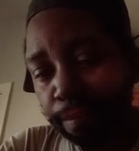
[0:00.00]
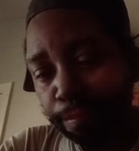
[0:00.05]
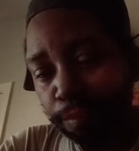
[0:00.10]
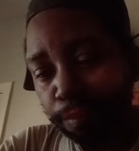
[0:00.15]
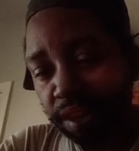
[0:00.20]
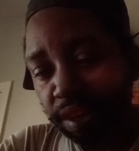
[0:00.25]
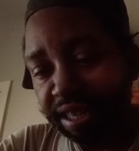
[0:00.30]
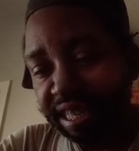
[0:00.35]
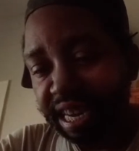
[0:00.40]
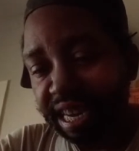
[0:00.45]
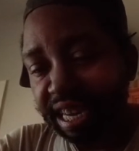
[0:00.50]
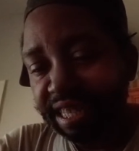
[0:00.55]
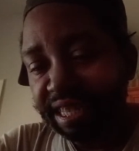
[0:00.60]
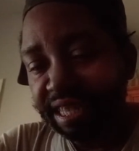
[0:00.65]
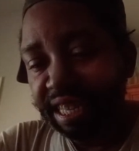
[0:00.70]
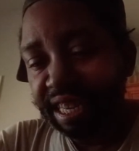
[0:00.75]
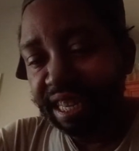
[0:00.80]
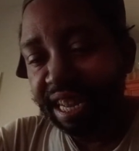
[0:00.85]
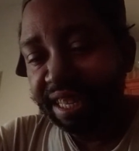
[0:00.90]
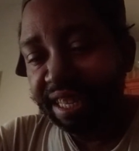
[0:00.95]

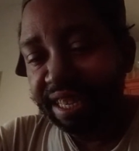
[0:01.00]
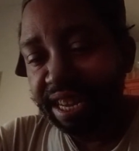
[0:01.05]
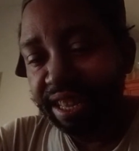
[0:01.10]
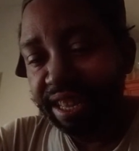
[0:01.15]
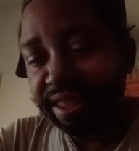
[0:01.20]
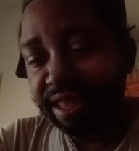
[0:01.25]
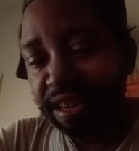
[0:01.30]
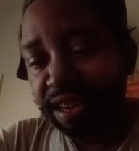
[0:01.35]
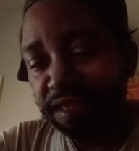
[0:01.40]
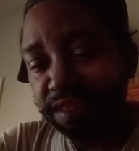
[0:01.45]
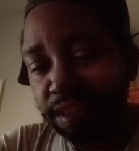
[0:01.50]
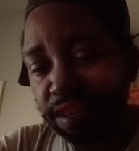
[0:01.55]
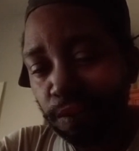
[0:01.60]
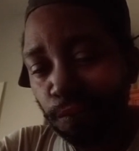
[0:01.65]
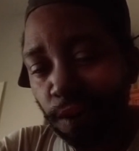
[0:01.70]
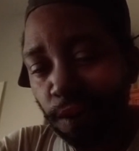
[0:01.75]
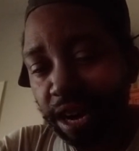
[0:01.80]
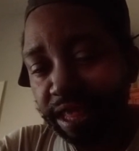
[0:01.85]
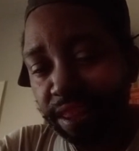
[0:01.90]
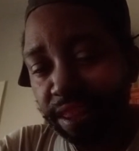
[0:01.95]
broadcasting at 10,000
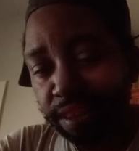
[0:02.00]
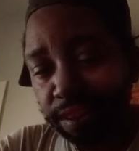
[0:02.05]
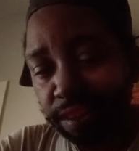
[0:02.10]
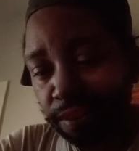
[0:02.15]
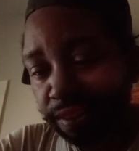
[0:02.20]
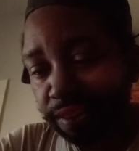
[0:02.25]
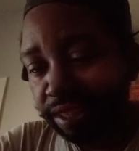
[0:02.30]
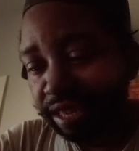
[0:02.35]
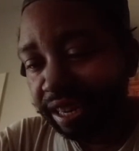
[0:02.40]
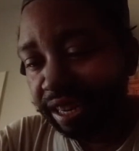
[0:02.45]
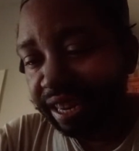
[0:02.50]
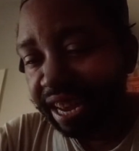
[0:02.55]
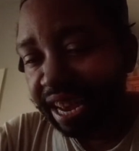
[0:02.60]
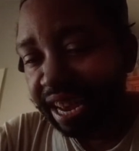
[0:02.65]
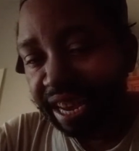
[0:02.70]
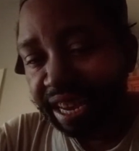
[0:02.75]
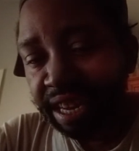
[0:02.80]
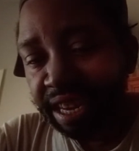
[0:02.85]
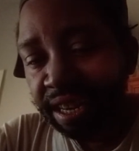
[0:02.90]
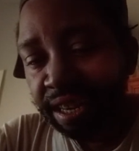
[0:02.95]
watts during the
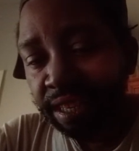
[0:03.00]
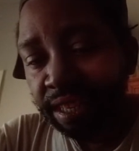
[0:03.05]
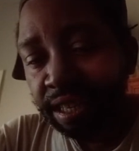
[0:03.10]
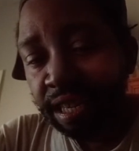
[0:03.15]
day